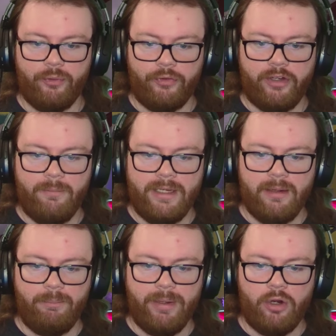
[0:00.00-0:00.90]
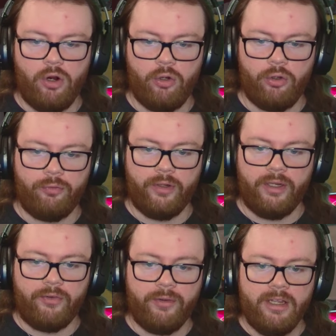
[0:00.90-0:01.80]
so it's going to be a bit harder for
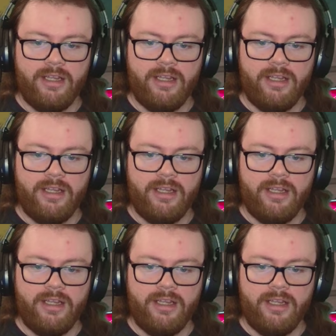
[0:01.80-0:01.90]
us.